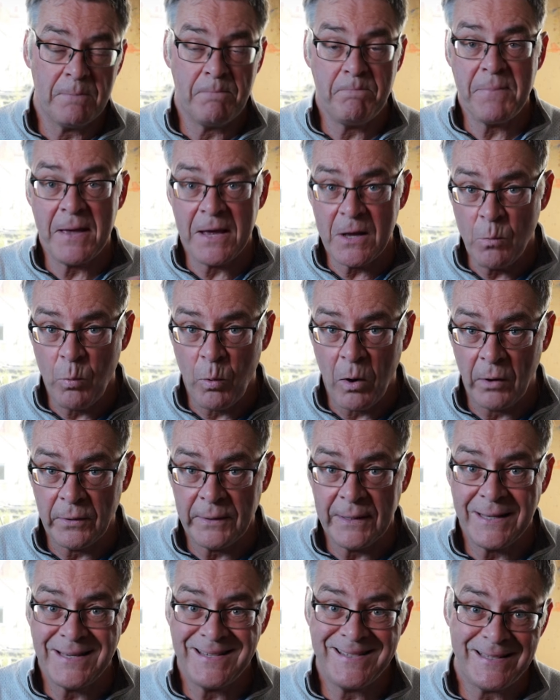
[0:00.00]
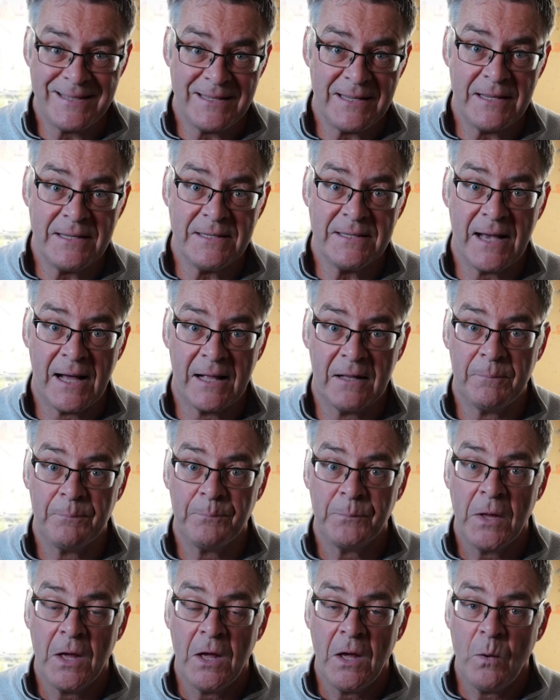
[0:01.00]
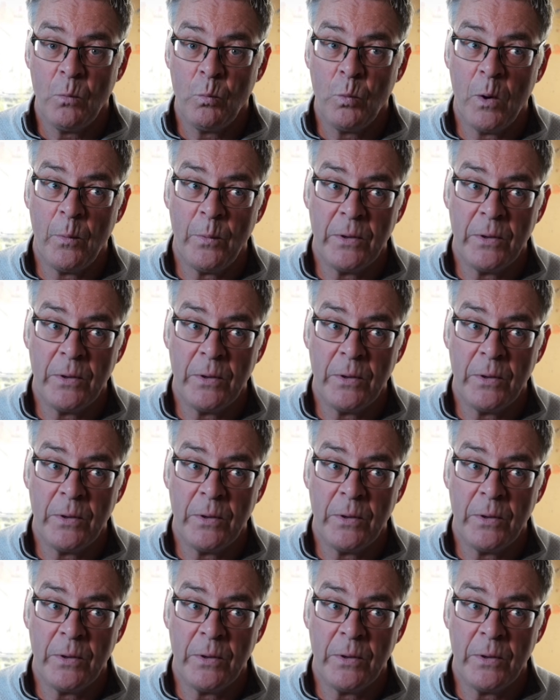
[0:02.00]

big one, is the detail, where